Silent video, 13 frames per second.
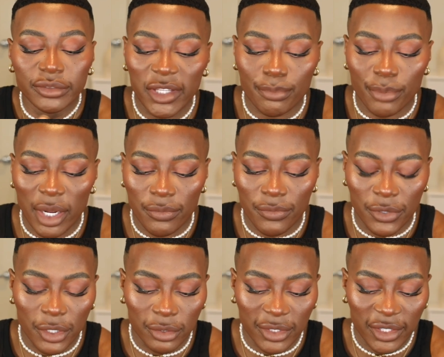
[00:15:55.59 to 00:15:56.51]
This spray for
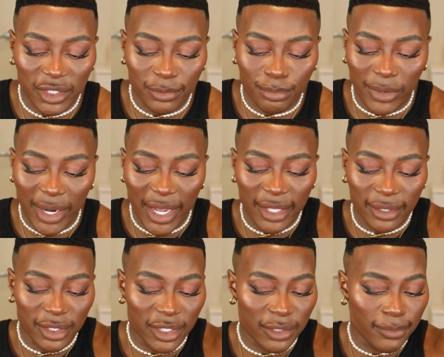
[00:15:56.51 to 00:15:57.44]
you. This
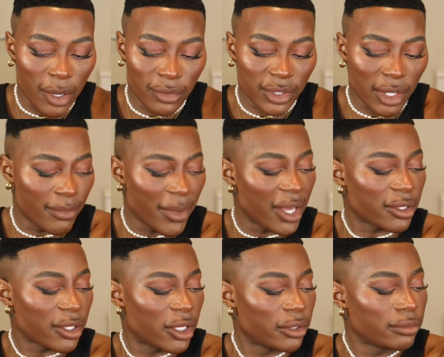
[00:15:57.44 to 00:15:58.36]
smells
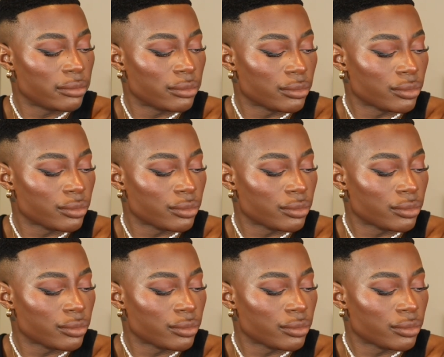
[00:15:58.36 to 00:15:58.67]
amazing.